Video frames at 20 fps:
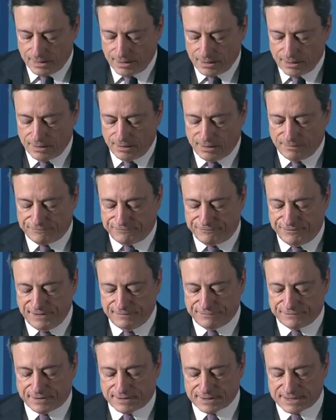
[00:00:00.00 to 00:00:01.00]
The
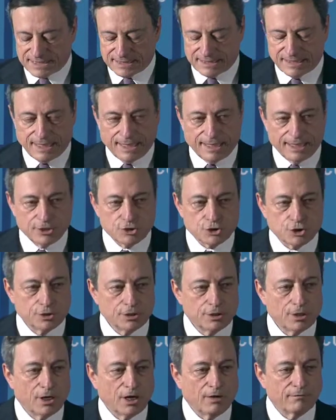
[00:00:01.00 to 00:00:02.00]
fifth stage
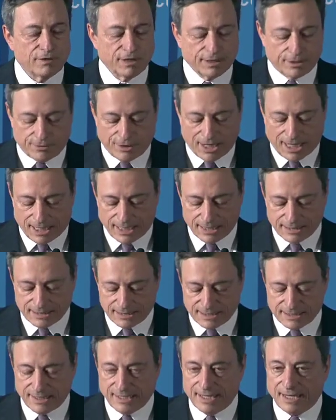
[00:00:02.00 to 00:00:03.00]
of the
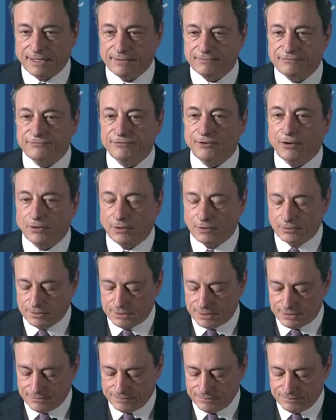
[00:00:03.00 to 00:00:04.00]
crisis then
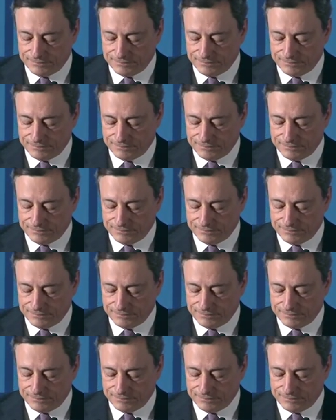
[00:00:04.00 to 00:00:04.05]
followed.